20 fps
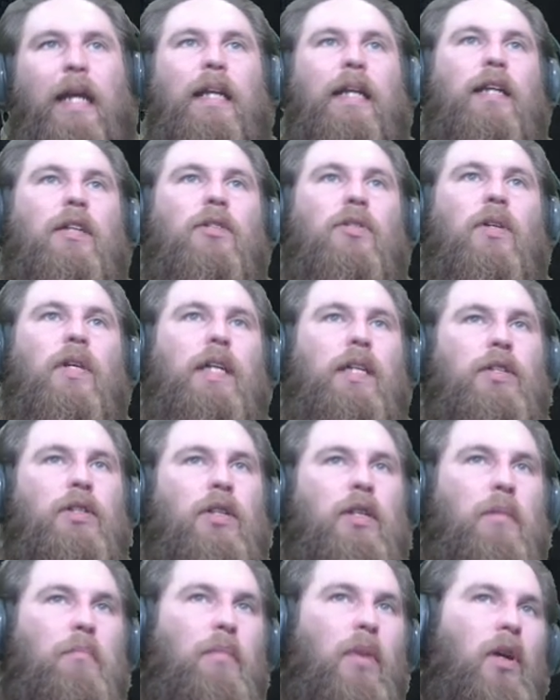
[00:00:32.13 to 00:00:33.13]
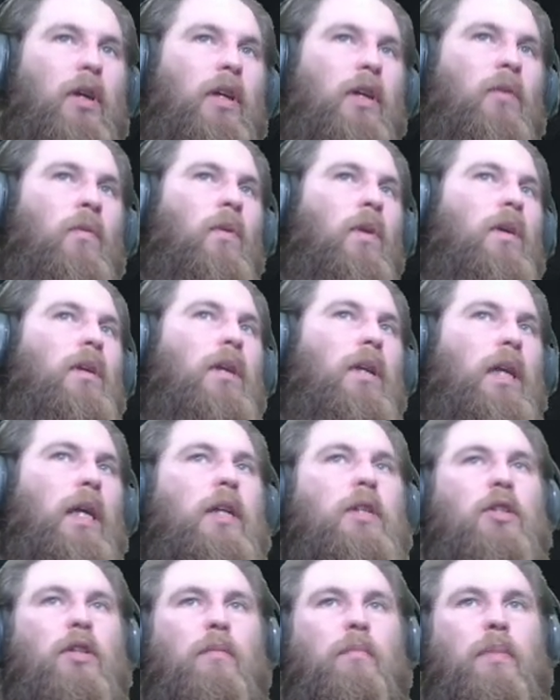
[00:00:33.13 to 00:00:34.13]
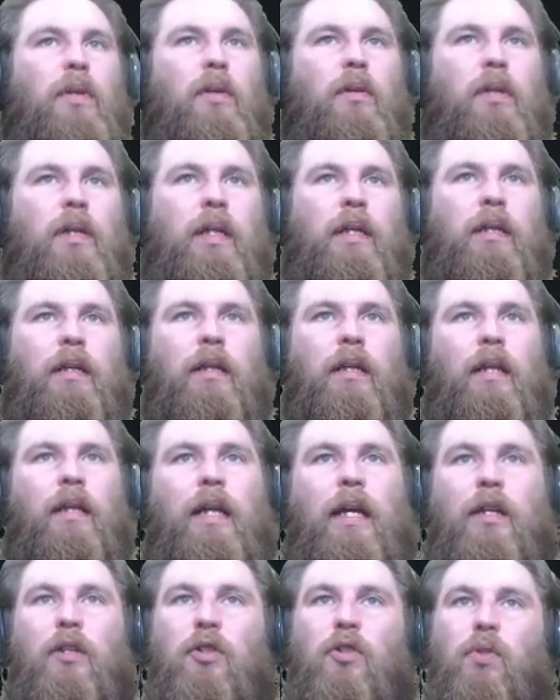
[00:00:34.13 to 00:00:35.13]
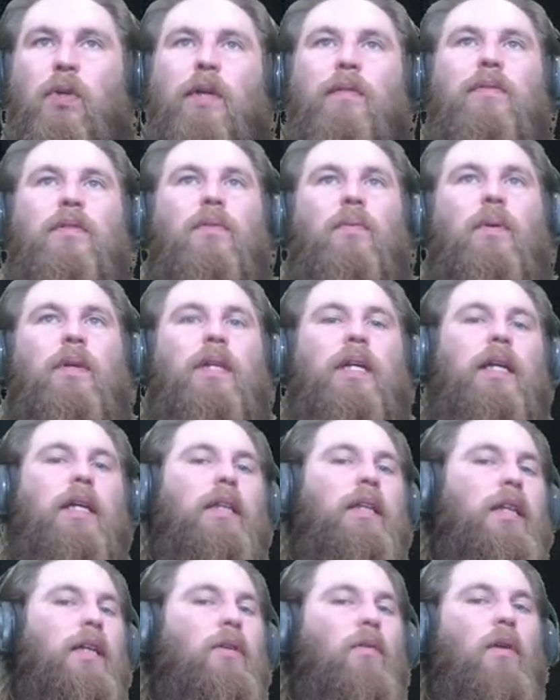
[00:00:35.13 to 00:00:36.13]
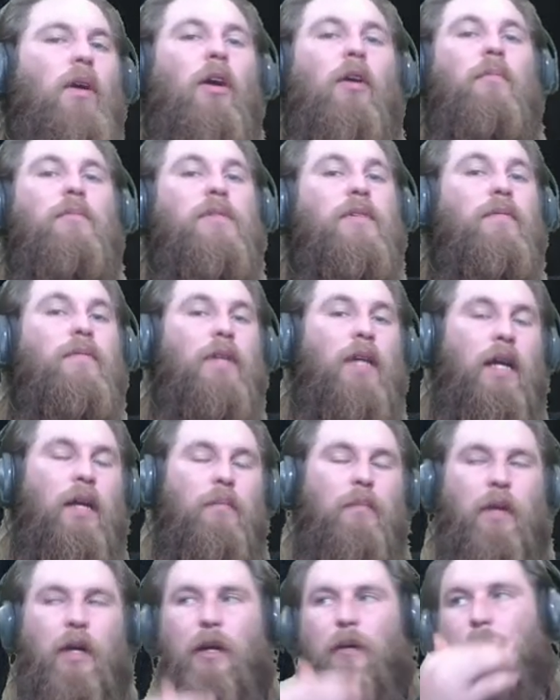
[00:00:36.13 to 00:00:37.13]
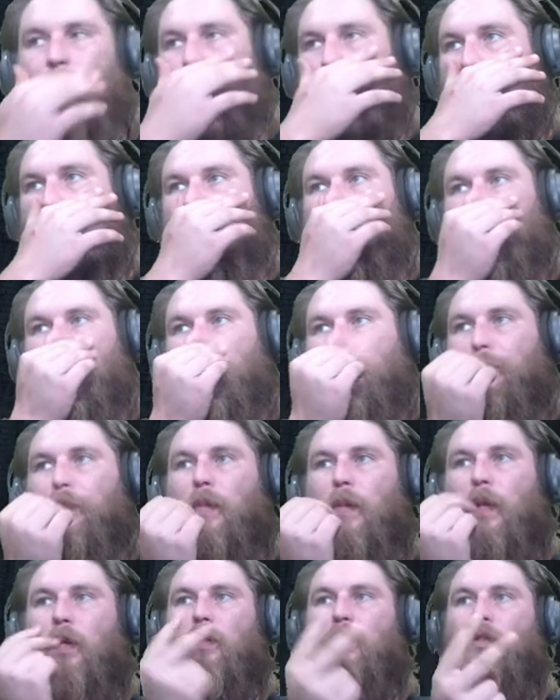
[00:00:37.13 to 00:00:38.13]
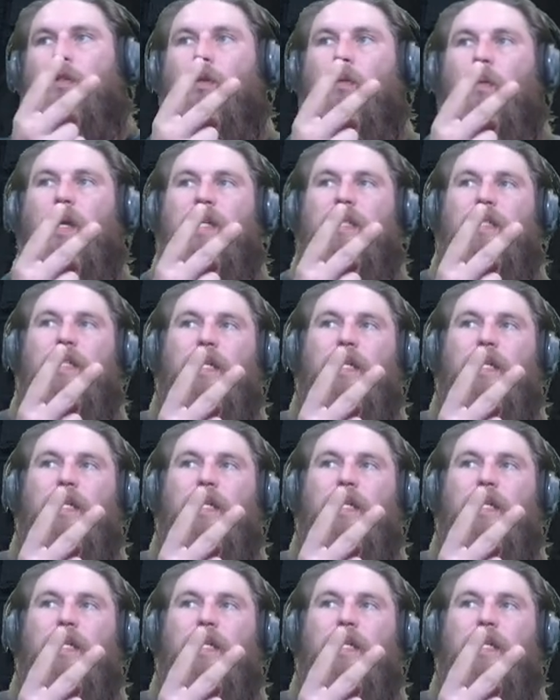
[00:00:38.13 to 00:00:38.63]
entry into the Byrgenwerth Lecture Building that drifts within the realms of Nightmare. Two ways to